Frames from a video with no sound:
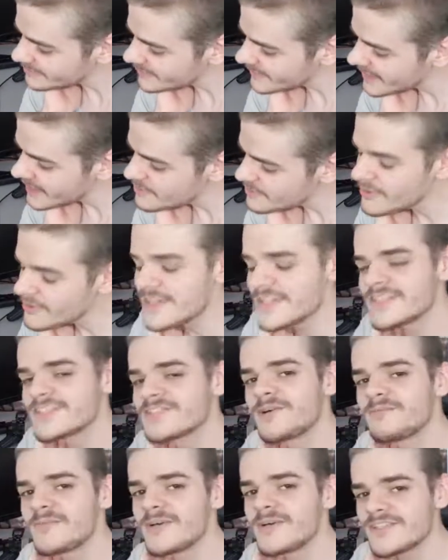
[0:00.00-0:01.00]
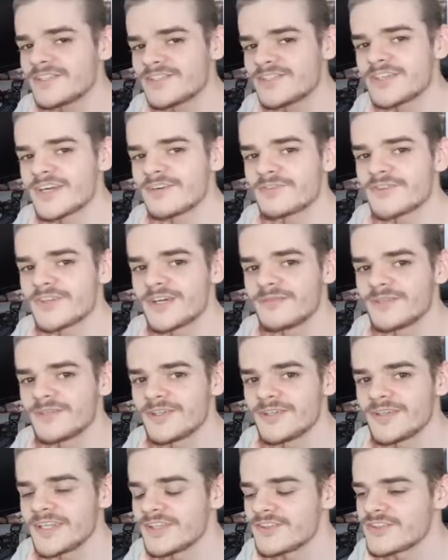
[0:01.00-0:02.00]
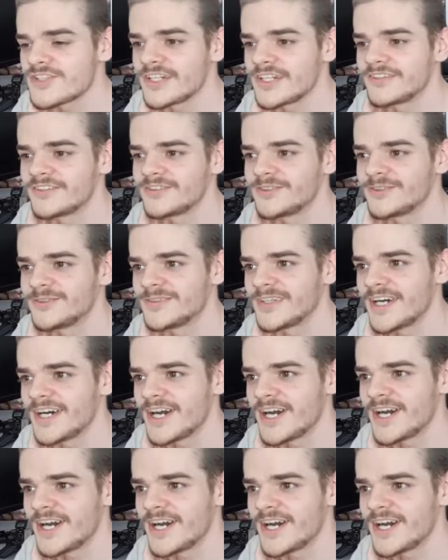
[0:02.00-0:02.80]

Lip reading: I might do that for the home cooking channel.